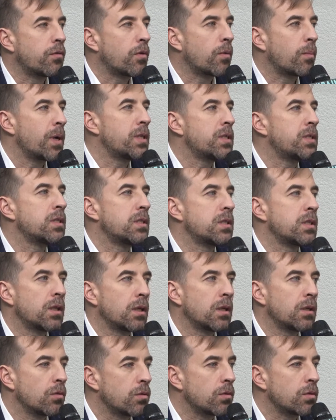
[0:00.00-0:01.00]

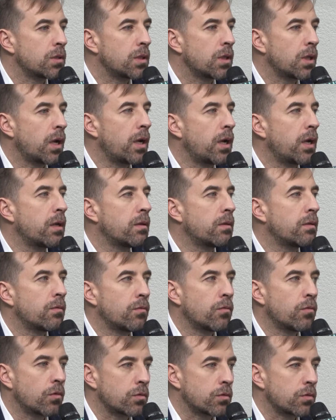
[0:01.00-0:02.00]
economy,
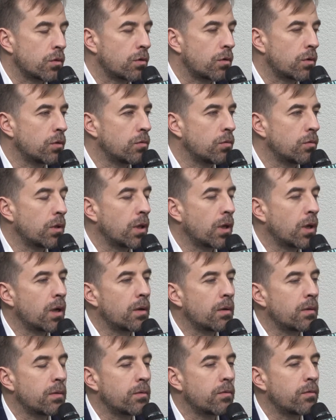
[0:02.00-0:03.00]
like
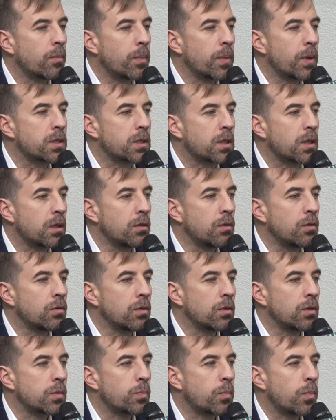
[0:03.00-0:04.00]
metallurgy.
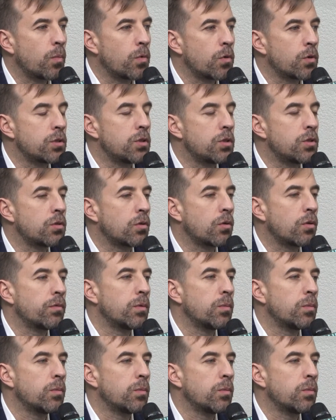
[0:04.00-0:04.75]
Green steel